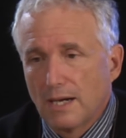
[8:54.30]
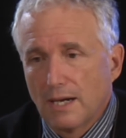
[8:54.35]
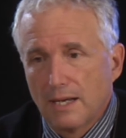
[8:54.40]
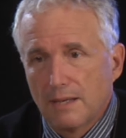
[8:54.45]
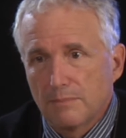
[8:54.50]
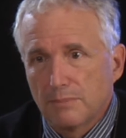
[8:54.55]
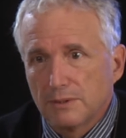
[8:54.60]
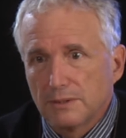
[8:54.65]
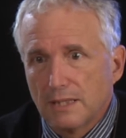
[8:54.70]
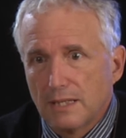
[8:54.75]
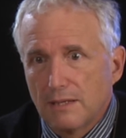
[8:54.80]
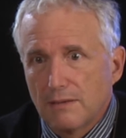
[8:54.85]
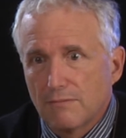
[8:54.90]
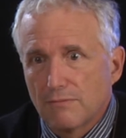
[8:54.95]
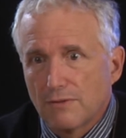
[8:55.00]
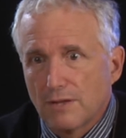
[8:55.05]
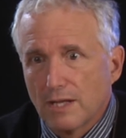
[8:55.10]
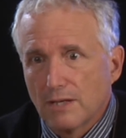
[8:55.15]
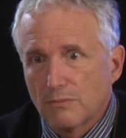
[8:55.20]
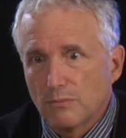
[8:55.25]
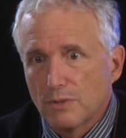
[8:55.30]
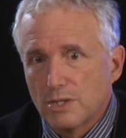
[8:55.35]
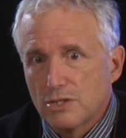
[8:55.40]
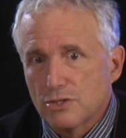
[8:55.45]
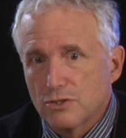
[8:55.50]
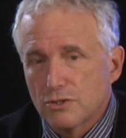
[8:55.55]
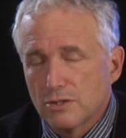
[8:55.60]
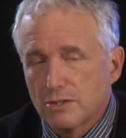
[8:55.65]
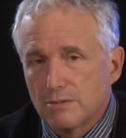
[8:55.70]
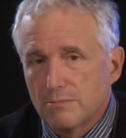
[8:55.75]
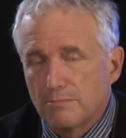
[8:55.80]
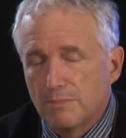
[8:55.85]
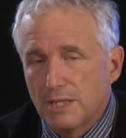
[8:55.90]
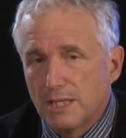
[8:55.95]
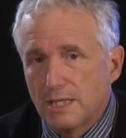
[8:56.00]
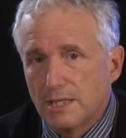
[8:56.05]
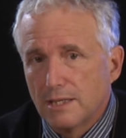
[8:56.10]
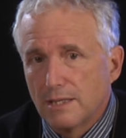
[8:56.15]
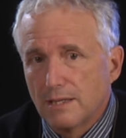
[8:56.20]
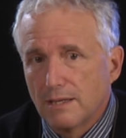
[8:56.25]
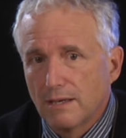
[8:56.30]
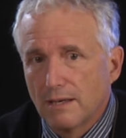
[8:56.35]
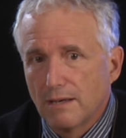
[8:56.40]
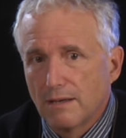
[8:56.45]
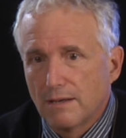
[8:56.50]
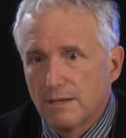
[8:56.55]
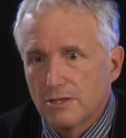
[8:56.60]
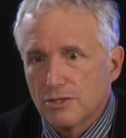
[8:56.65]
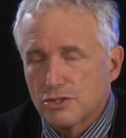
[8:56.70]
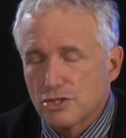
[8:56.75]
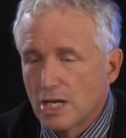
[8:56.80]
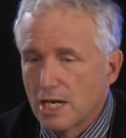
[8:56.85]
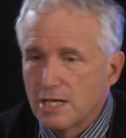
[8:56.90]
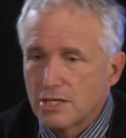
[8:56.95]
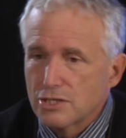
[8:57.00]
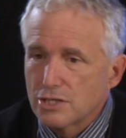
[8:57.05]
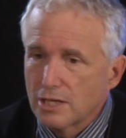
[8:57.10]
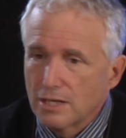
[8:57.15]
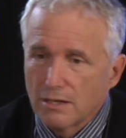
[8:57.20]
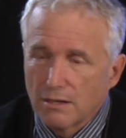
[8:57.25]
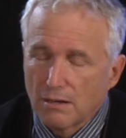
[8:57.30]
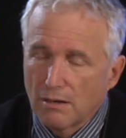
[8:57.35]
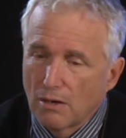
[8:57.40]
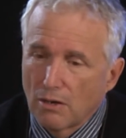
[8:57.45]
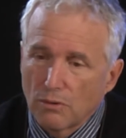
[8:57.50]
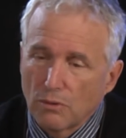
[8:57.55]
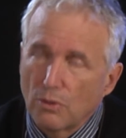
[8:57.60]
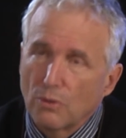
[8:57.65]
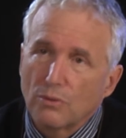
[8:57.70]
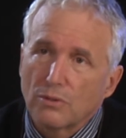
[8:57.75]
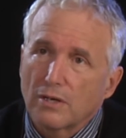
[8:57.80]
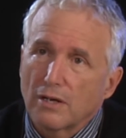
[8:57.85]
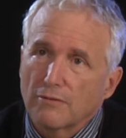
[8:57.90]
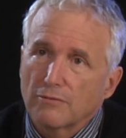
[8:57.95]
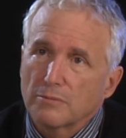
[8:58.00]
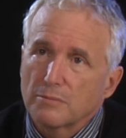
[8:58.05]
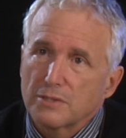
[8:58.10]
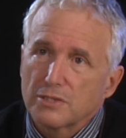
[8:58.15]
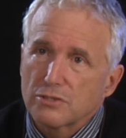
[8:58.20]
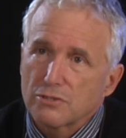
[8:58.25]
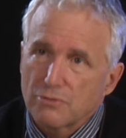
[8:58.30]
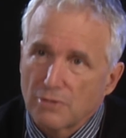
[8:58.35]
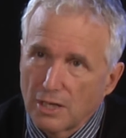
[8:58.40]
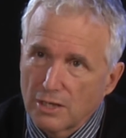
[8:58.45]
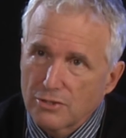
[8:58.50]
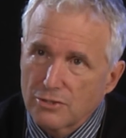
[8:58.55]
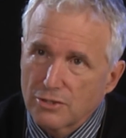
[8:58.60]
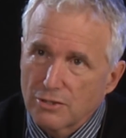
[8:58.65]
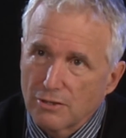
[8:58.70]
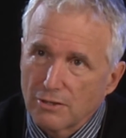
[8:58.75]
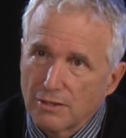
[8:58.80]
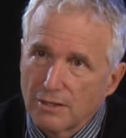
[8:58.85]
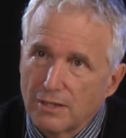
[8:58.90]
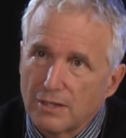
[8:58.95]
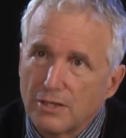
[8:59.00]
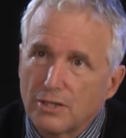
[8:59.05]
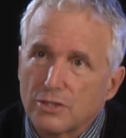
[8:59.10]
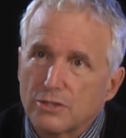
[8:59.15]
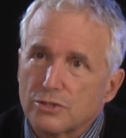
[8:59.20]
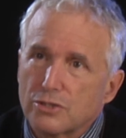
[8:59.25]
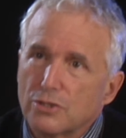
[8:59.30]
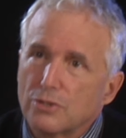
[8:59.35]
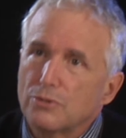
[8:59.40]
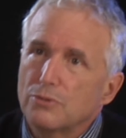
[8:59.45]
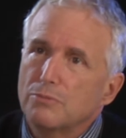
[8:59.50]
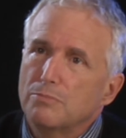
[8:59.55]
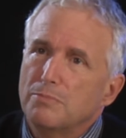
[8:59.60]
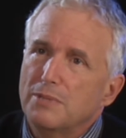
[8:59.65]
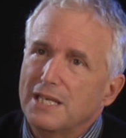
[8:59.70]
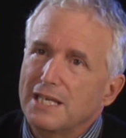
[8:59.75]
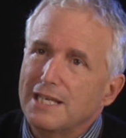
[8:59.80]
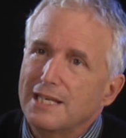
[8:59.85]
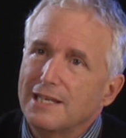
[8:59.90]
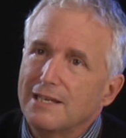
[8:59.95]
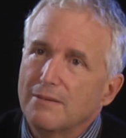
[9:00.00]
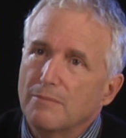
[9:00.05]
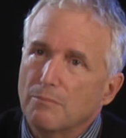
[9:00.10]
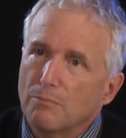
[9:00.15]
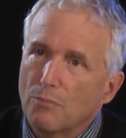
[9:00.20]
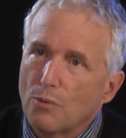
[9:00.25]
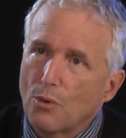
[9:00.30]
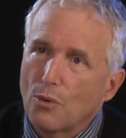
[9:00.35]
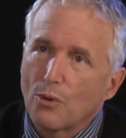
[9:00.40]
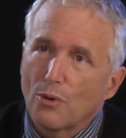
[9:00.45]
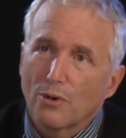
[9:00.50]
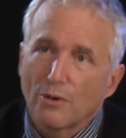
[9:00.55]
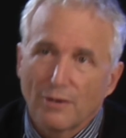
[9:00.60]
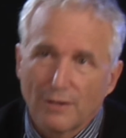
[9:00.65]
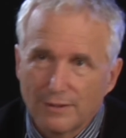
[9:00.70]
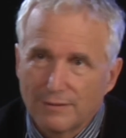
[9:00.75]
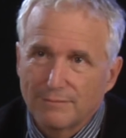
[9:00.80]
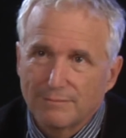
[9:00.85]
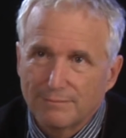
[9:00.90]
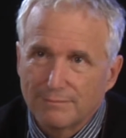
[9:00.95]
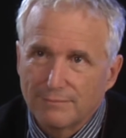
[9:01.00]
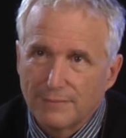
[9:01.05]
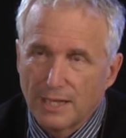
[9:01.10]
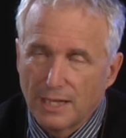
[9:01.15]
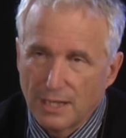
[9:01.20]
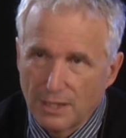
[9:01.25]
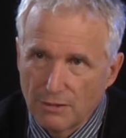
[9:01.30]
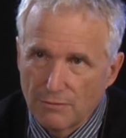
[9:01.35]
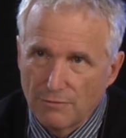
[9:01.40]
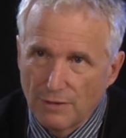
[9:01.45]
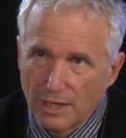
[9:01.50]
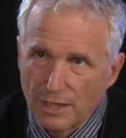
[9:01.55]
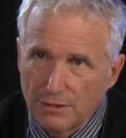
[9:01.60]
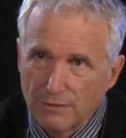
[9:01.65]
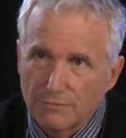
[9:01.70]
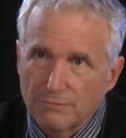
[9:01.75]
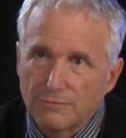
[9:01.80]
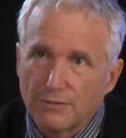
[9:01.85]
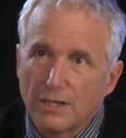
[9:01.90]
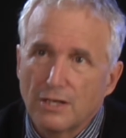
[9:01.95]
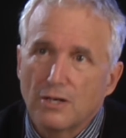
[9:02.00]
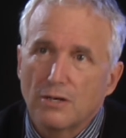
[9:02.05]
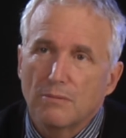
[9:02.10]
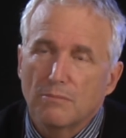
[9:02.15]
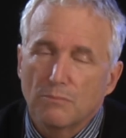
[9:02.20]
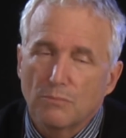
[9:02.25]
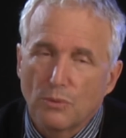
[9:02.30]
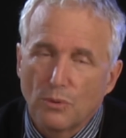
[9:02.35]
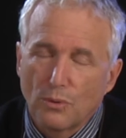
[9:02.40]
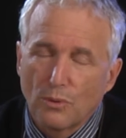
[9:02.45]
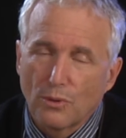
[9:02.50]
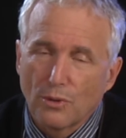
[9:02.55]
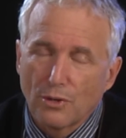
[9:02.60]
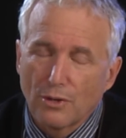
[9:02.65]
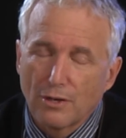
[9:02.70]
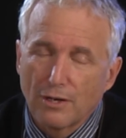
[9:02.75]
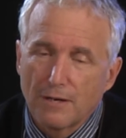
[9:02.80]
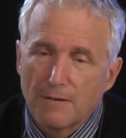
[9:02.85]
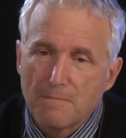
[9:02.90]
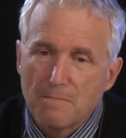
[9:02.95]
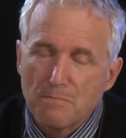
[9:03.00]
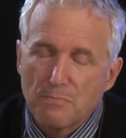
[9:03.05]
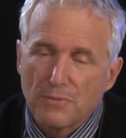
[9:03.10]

I believe that we should be changing our whole government structure to be more innovative, more